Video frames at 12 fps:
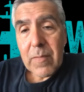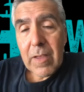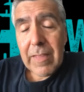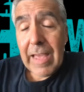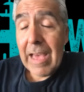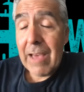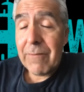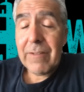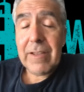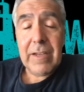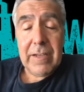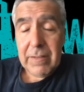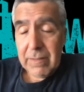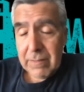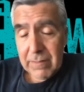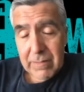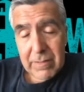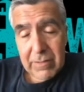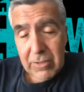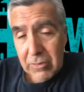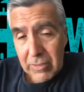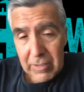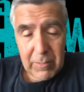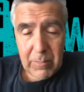They have, you
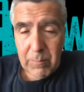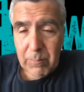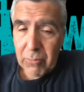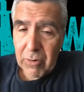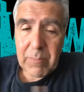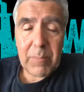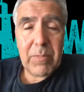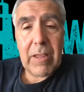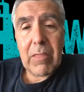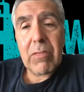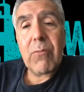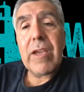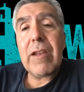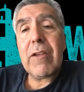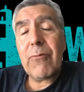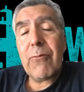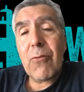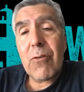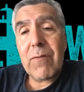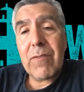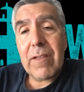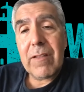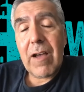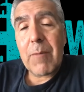know, probably three to four of
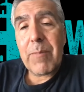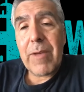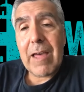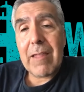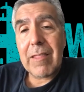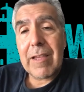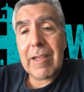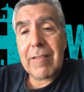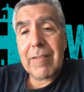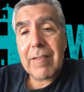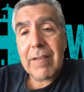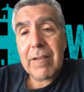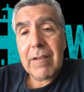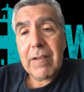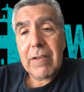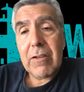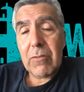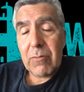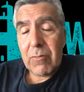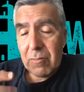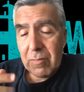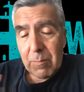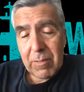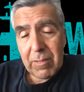the top athletes, you know,
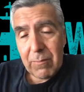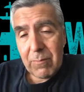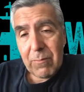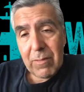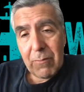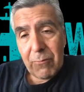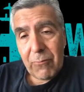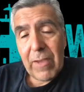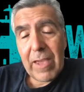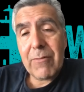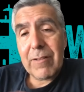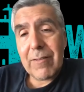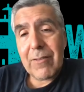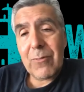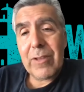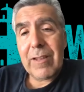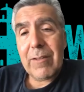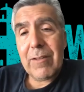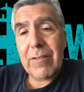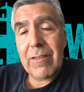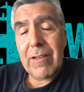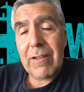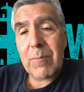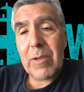some of the, the favorites to win the,
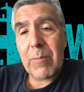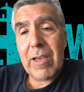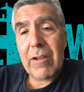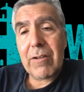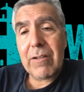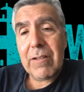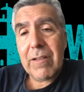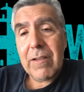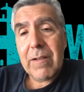the Olympic medal.